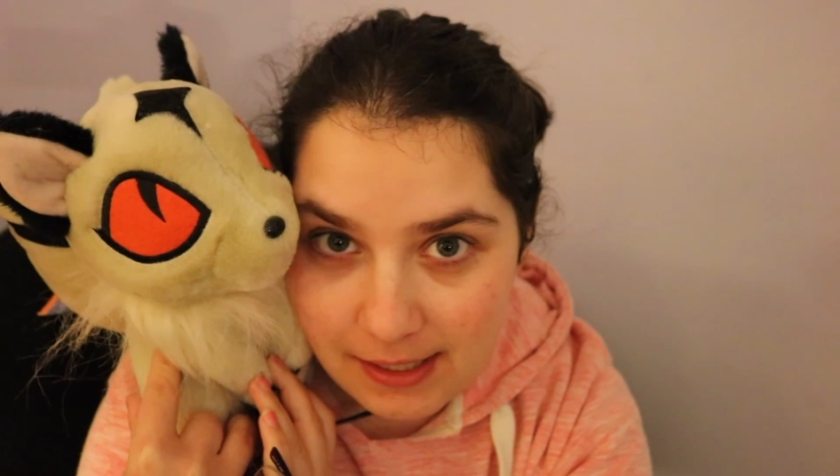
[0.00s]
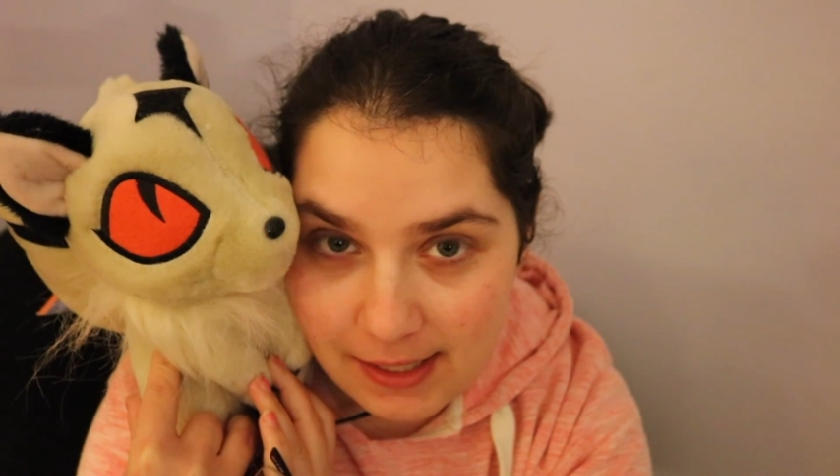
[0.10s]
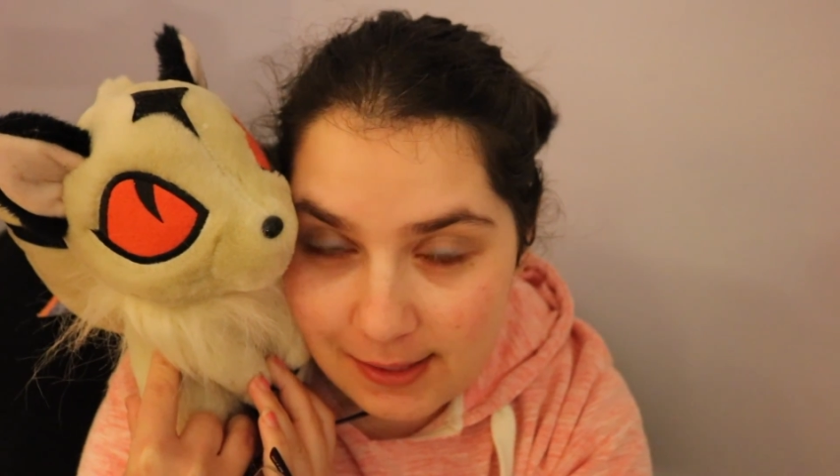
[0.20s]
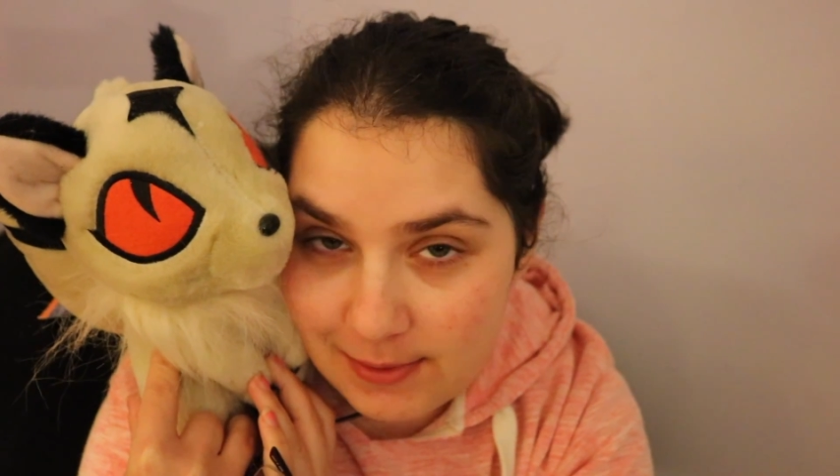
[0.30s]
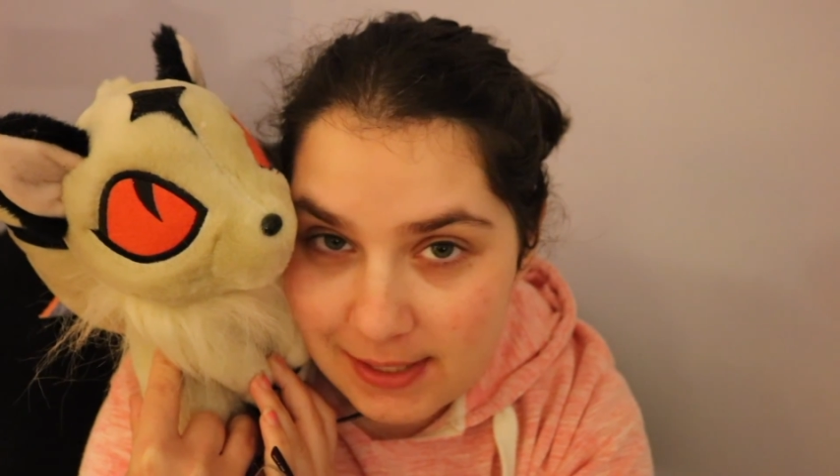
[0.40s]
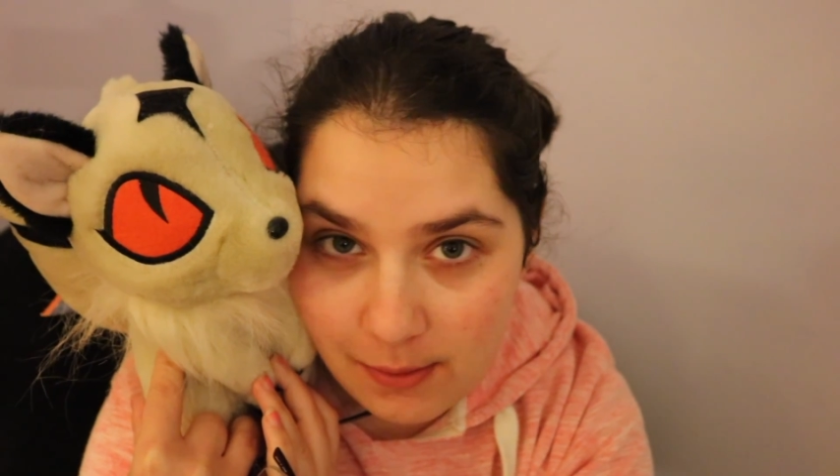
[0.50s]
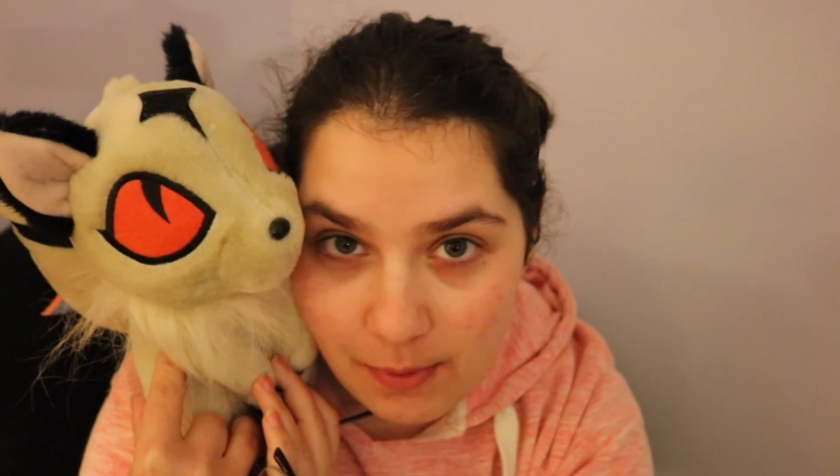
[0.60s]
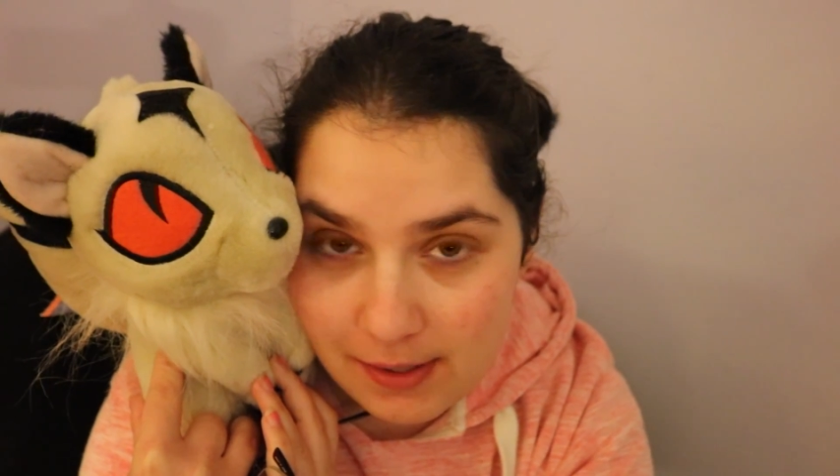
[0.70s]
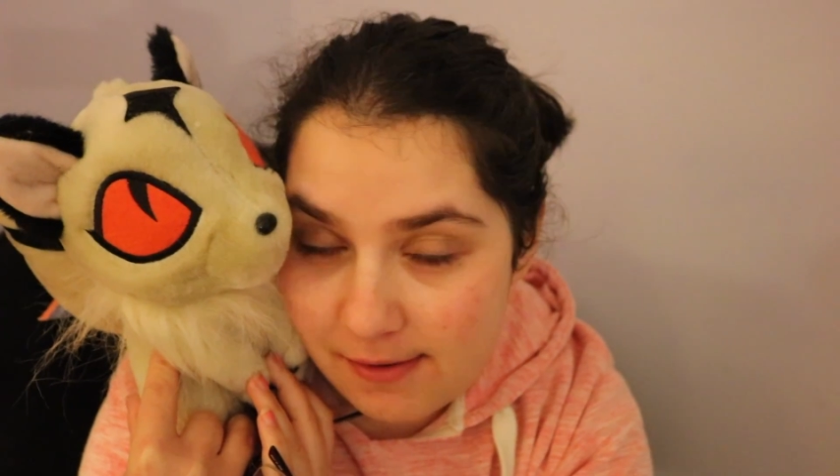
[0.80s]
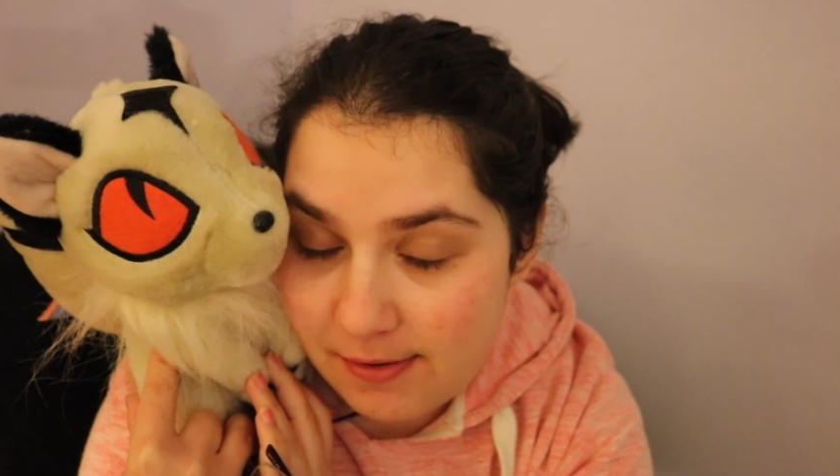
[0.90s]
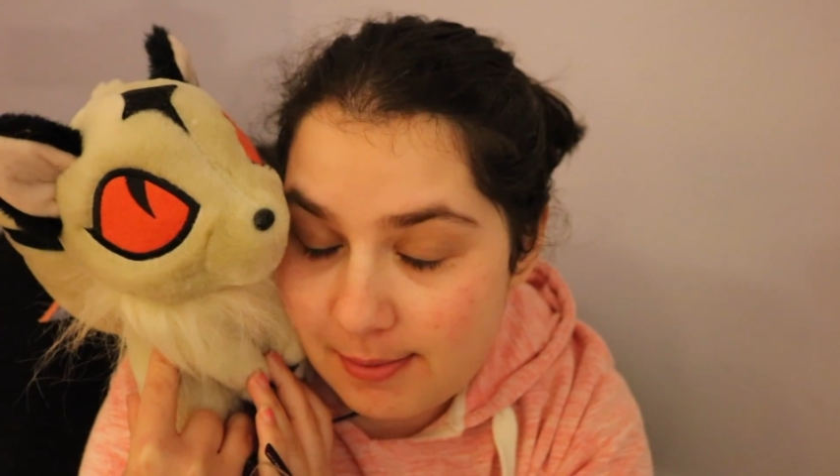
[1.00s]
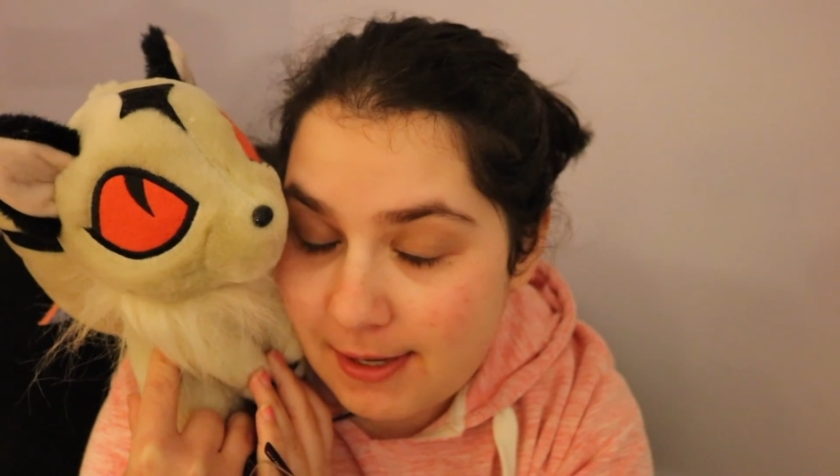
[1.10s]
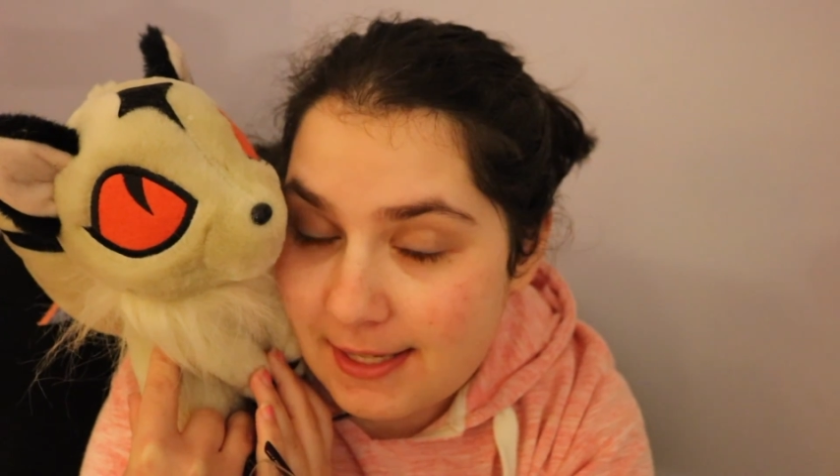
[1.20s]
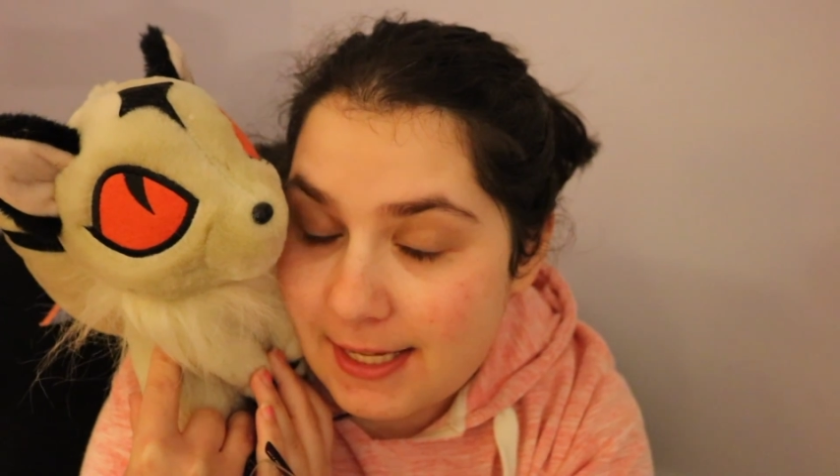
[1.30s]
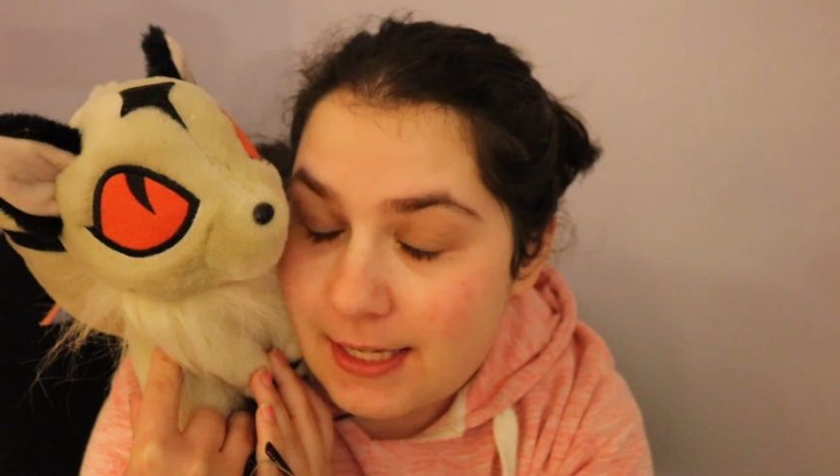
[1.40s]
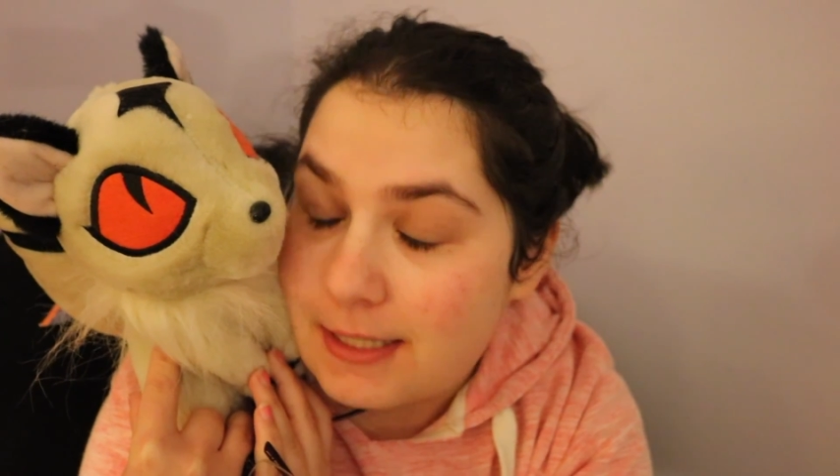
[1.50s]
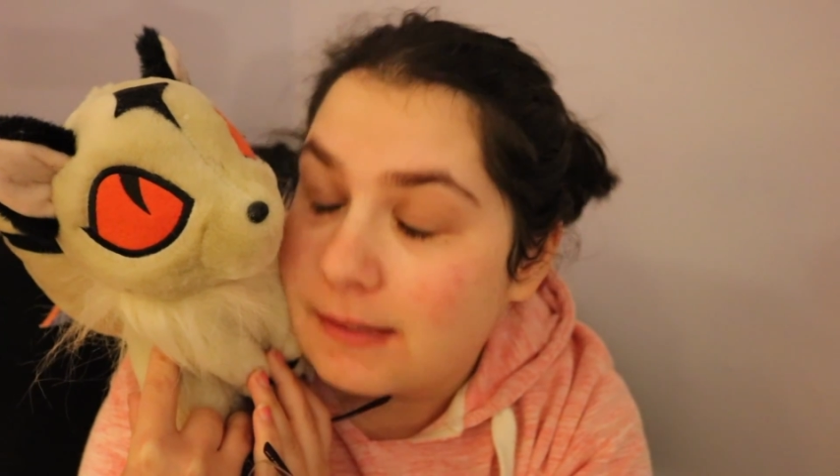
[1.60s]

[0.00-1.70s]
And it was a wonderful present.